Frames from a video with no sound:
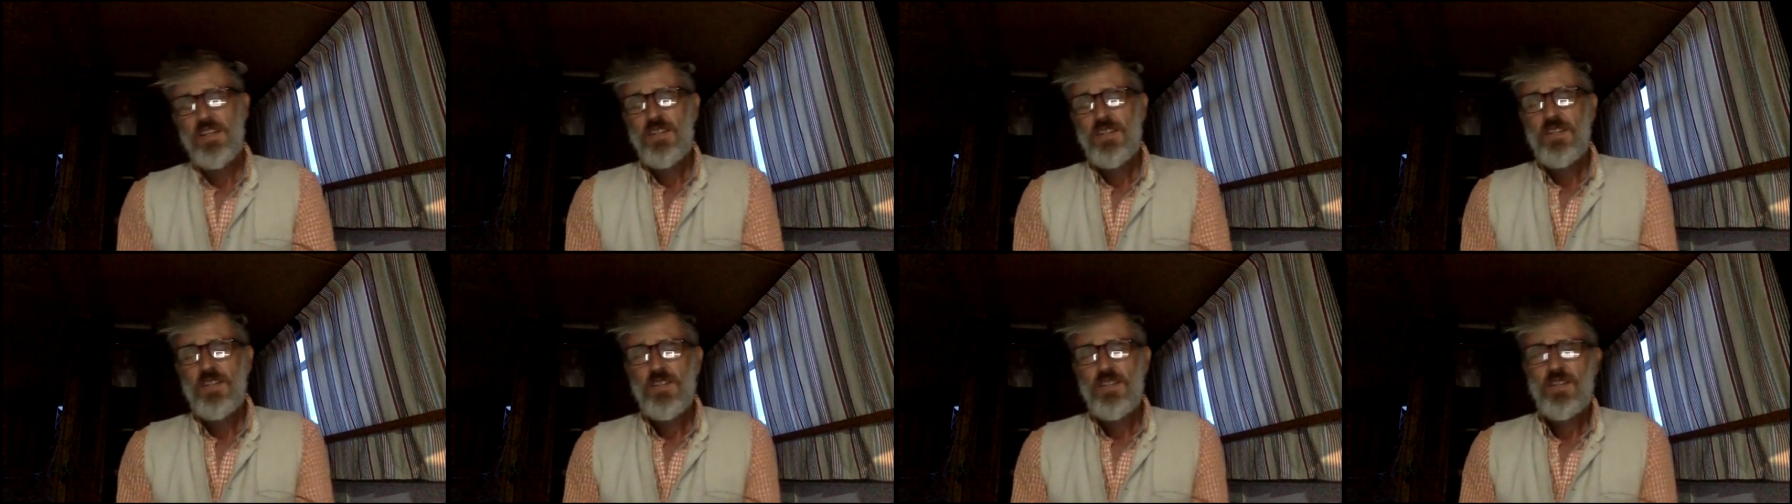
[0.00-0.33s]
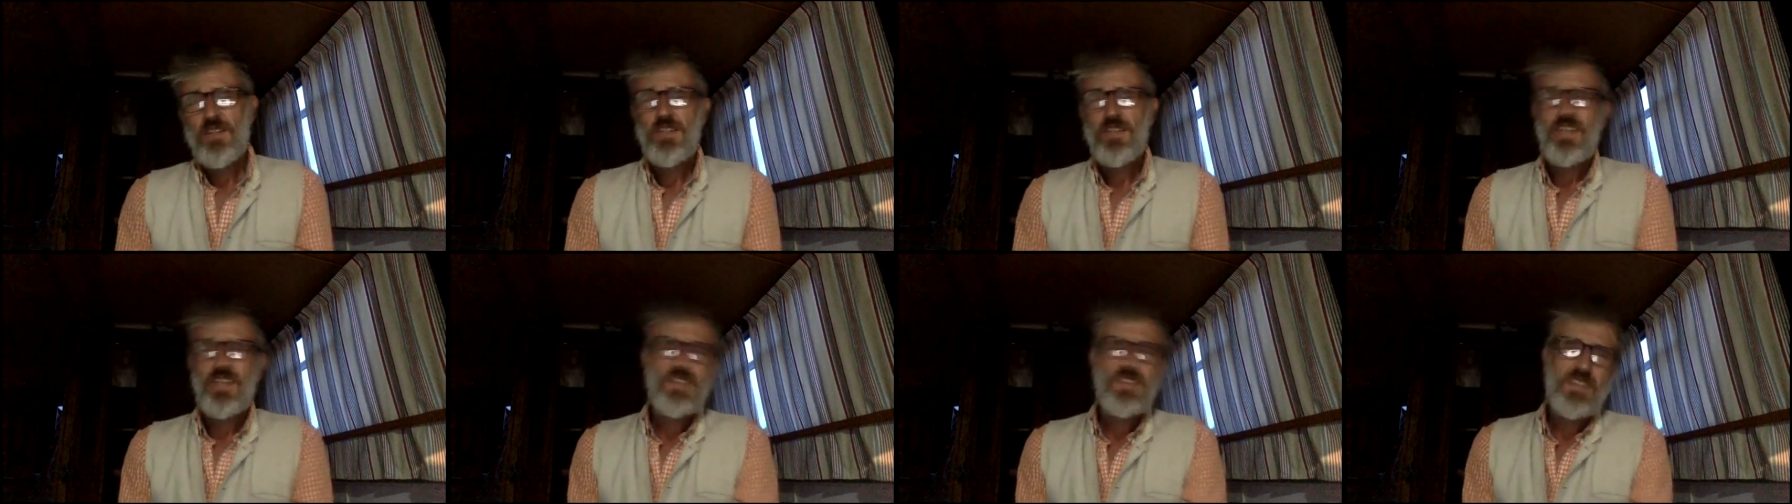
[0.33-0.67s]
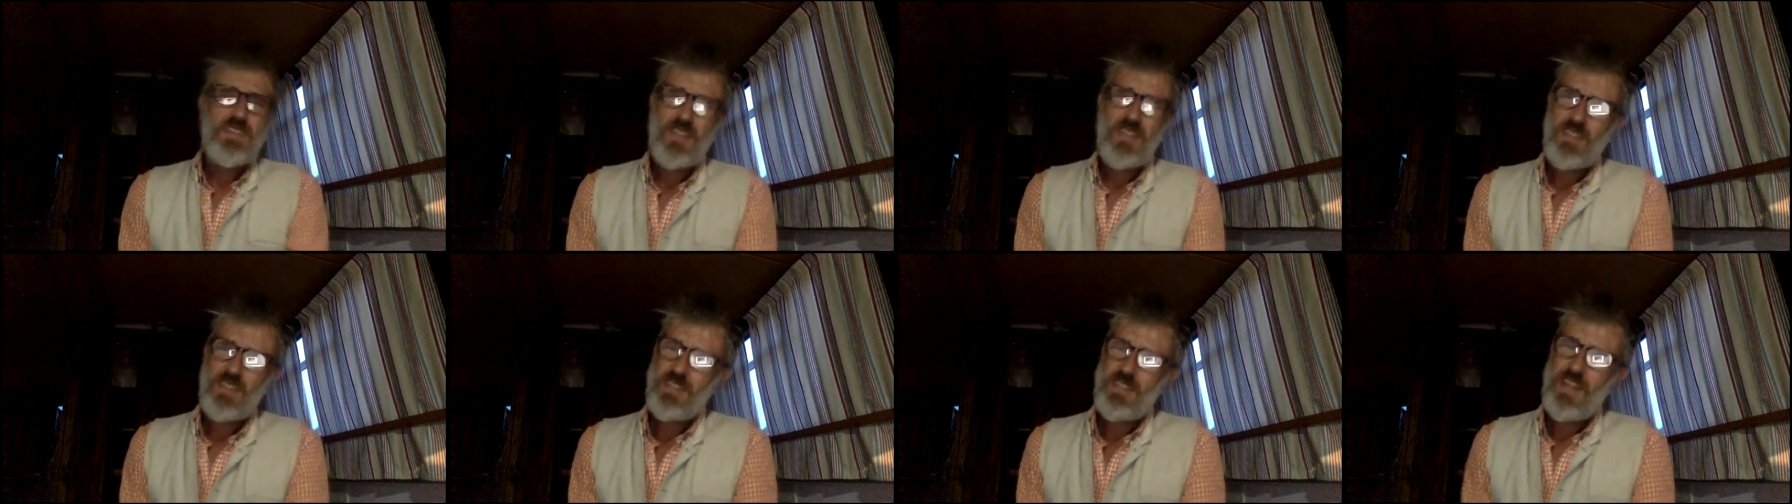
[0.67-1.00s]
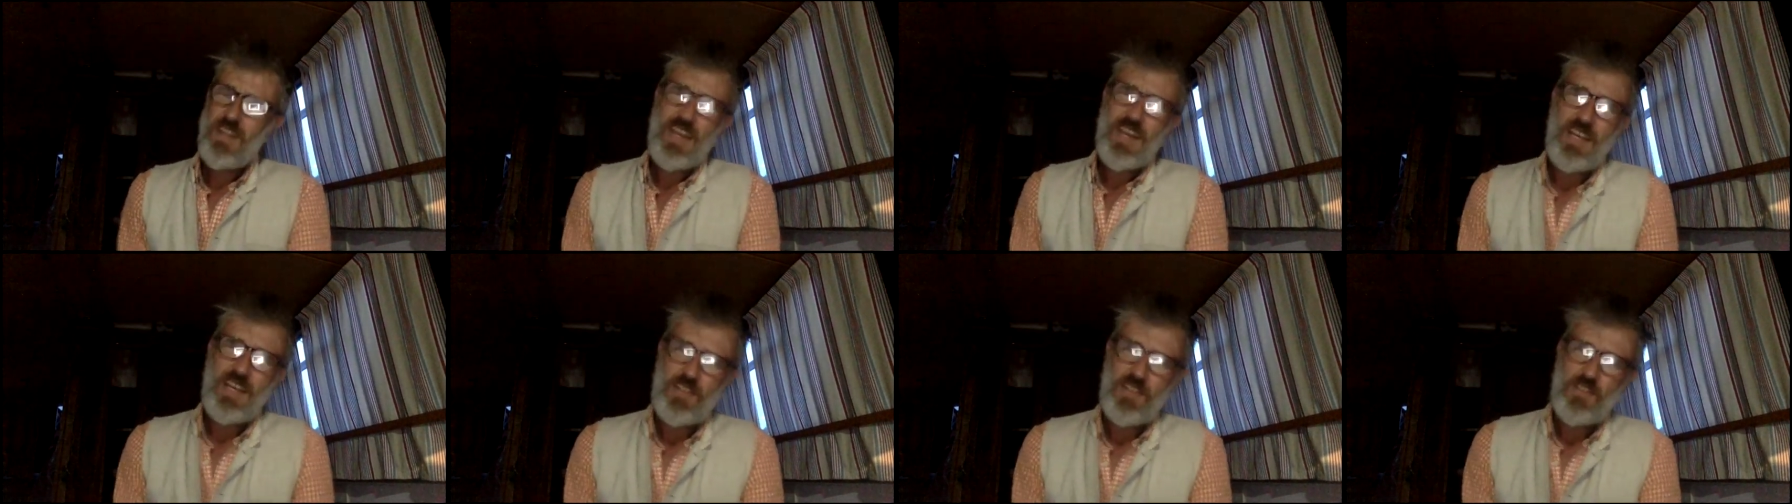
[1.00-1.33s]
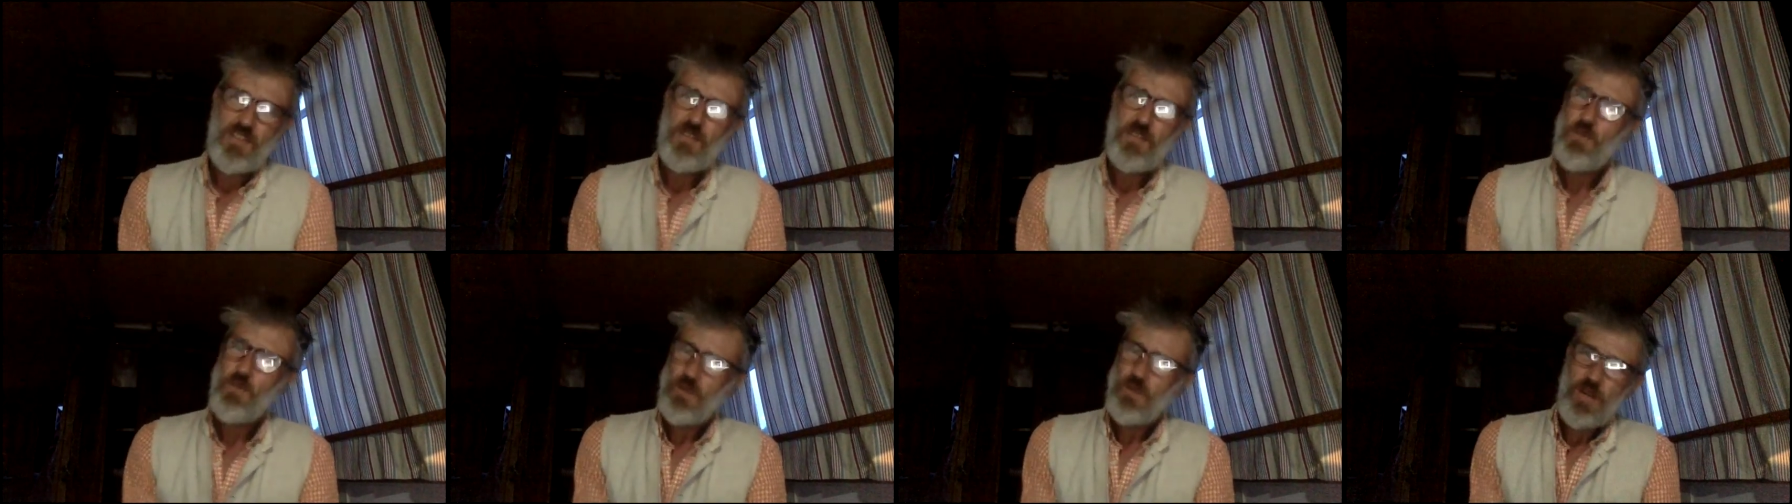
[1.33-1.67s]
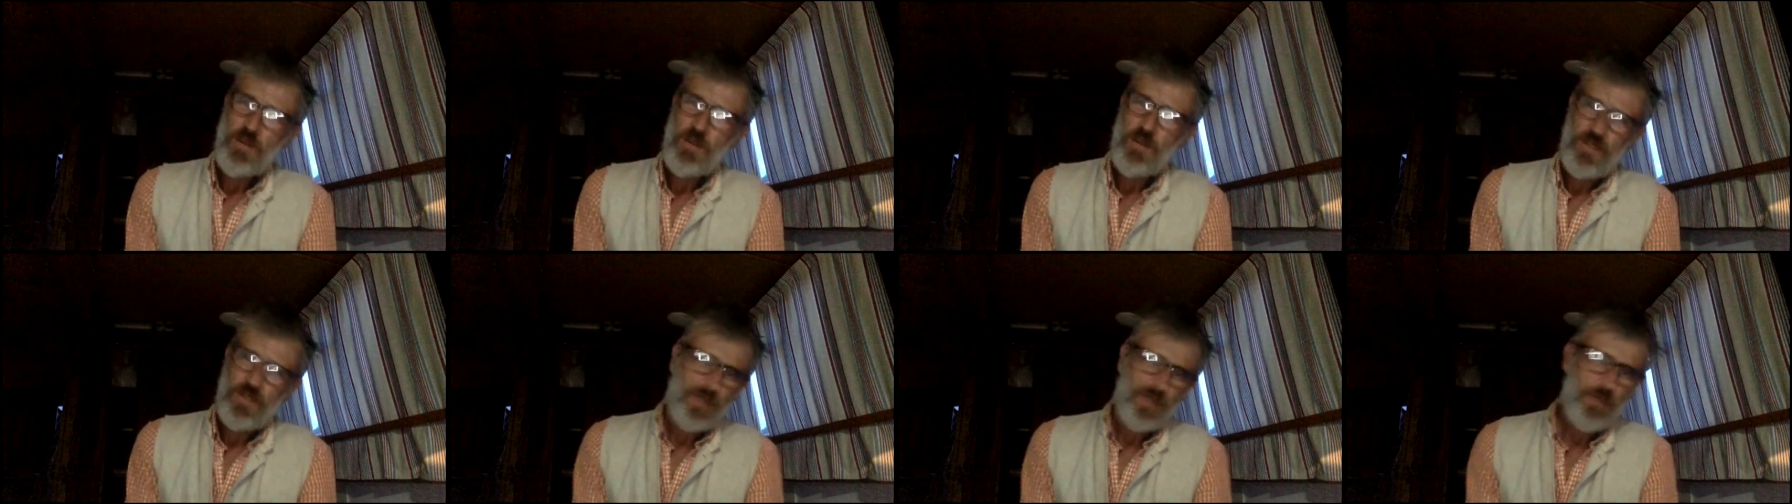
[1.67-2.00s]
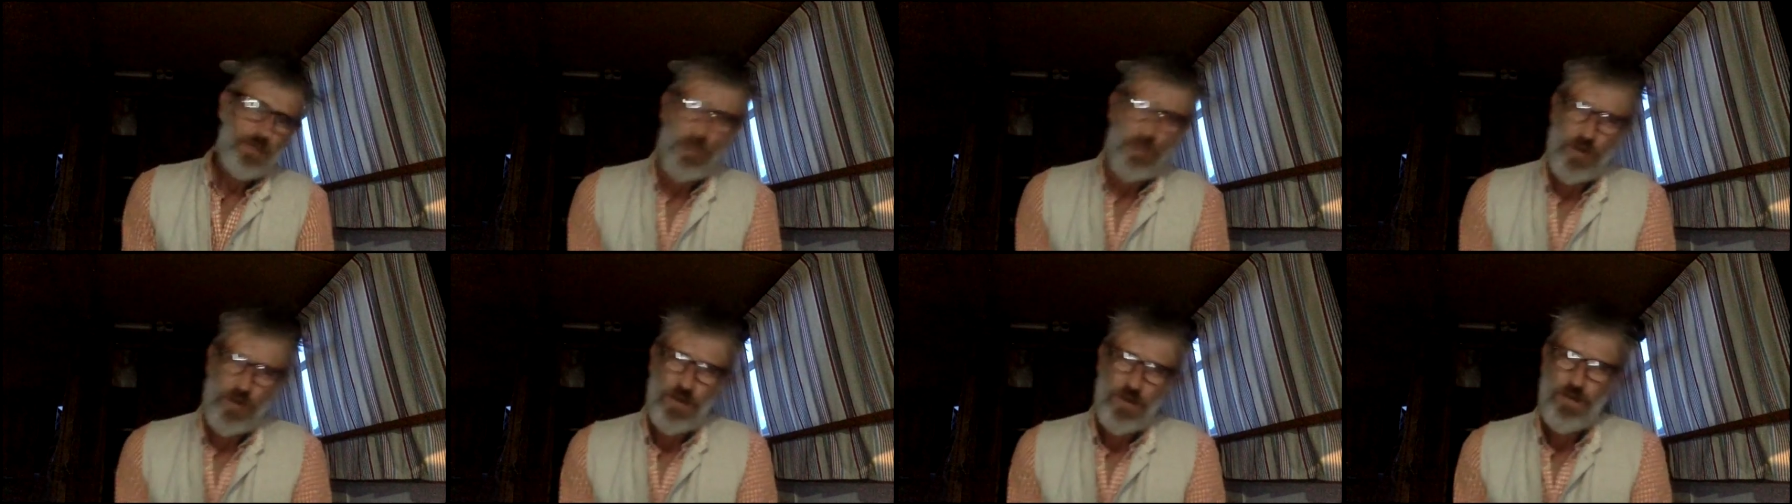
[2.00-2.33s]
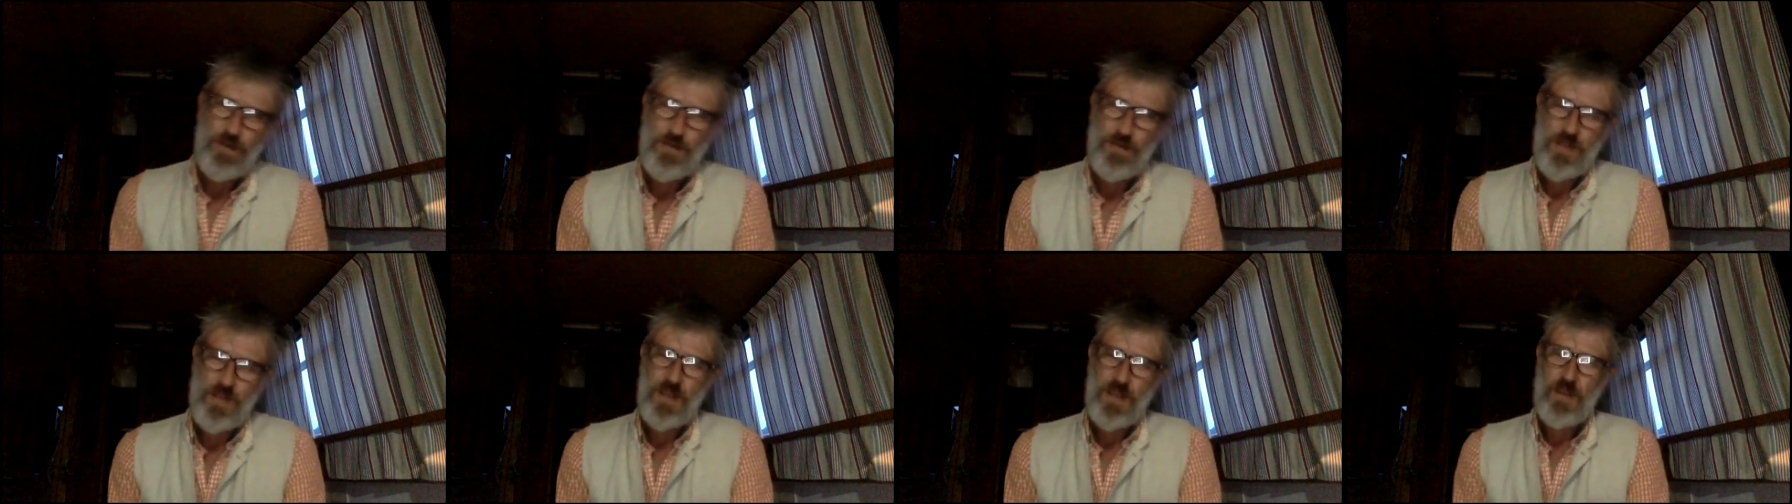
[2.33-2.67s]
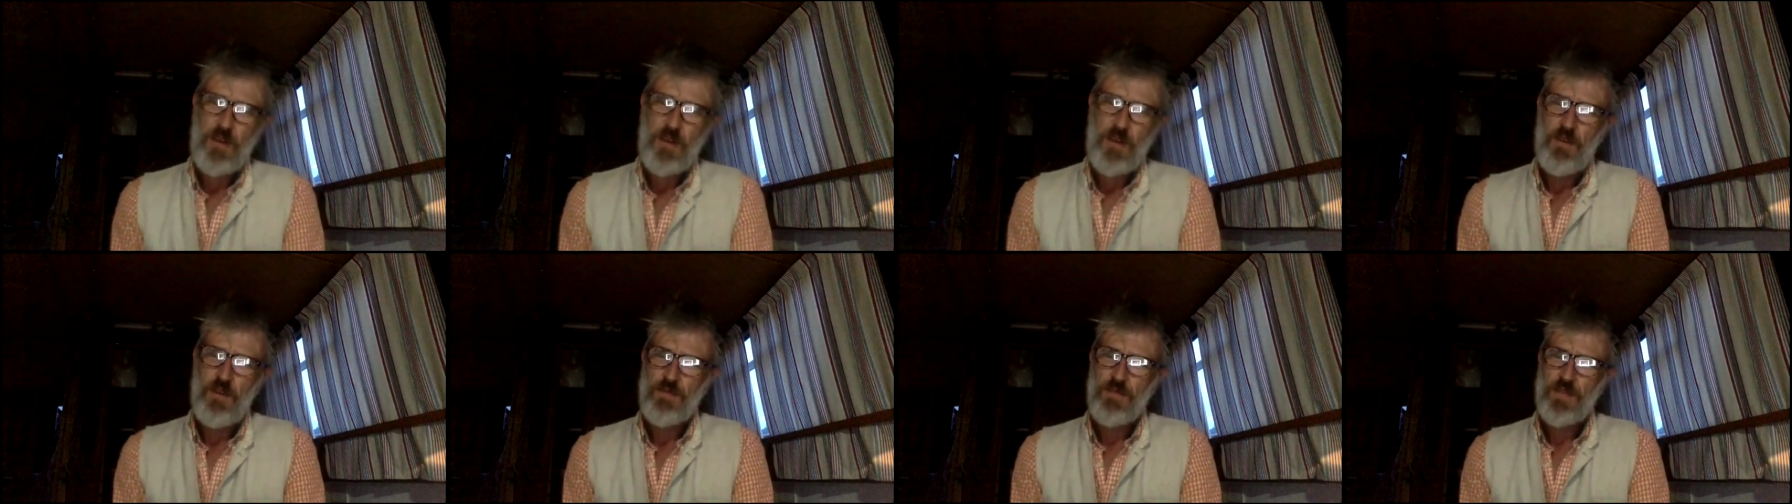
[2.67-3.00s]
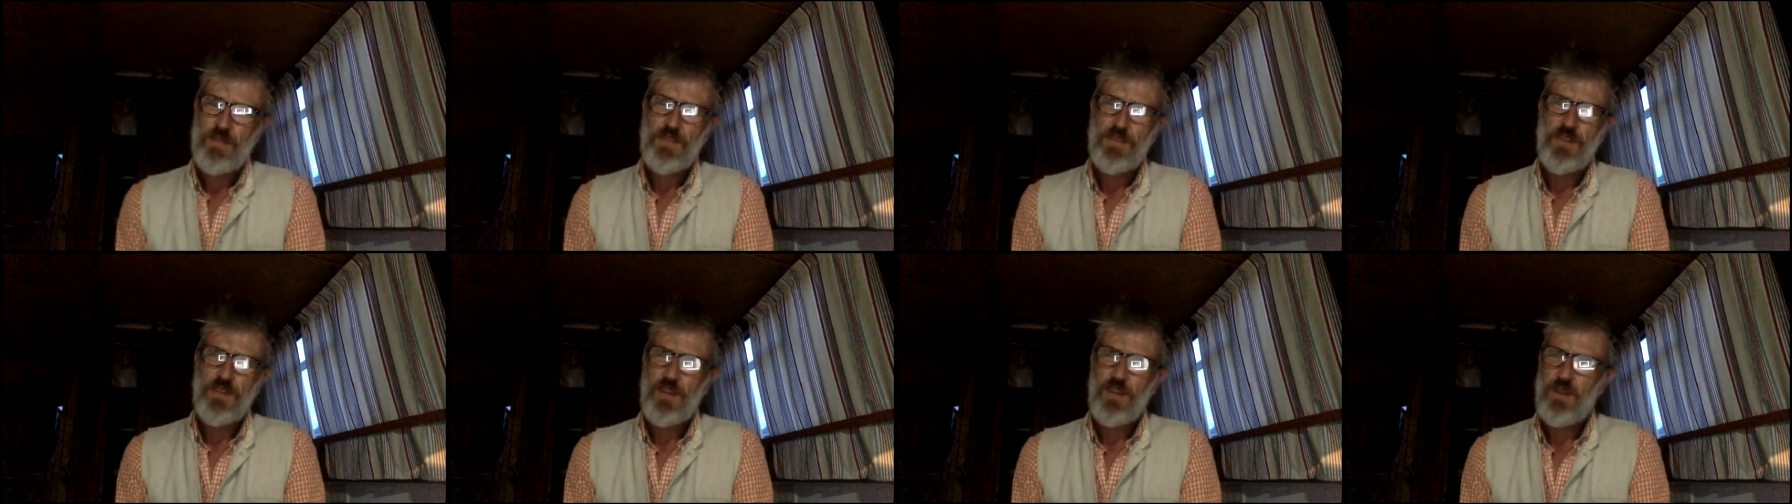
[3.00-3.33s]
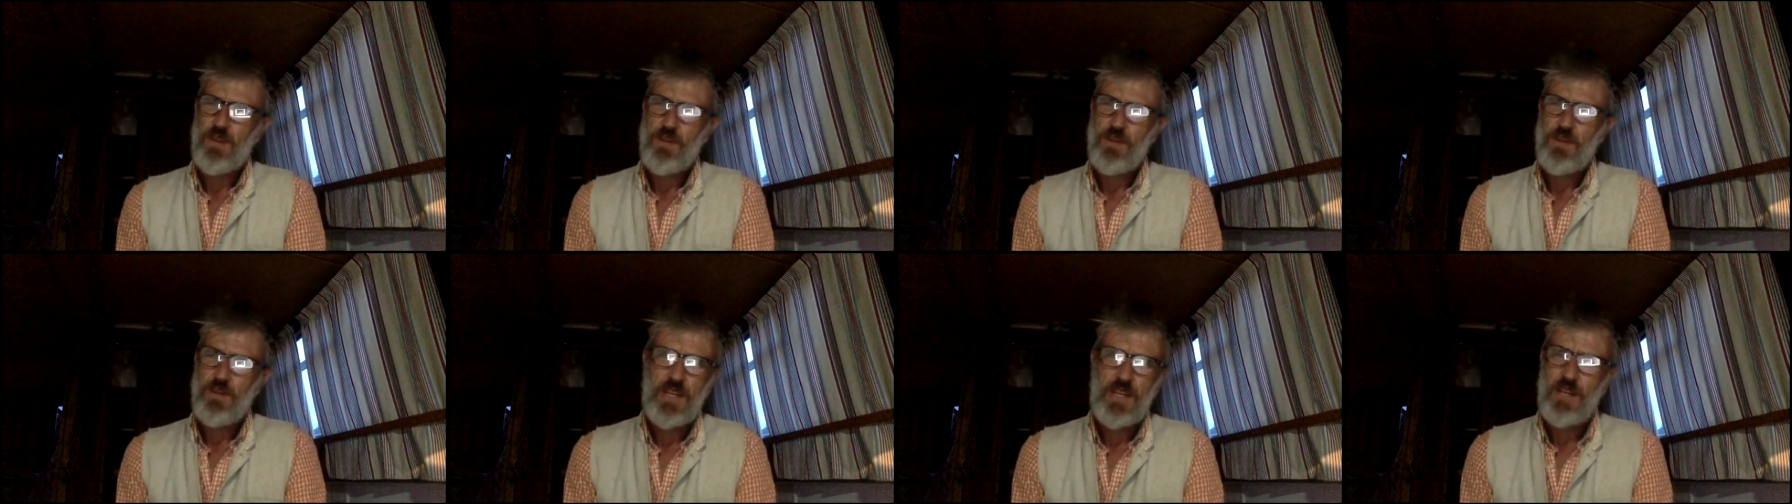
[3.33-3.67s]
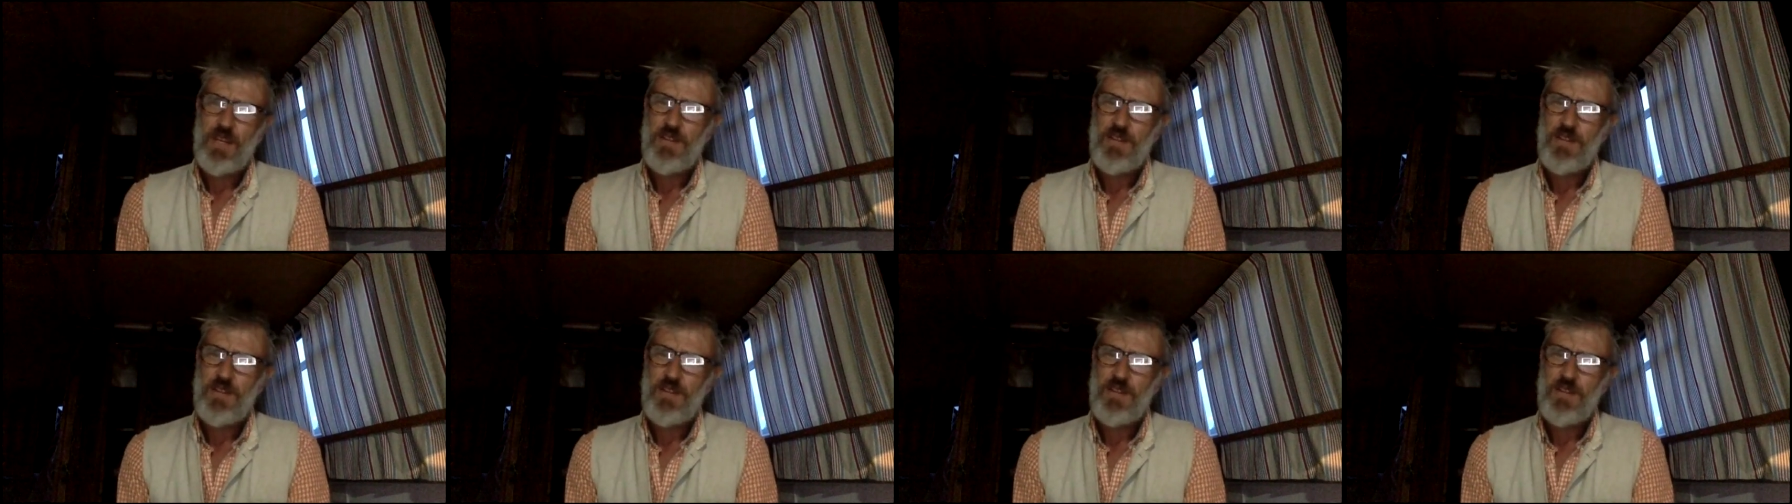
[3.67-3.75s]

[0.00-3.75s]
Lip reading: So there's the next day. You'll know this point of the cycle now.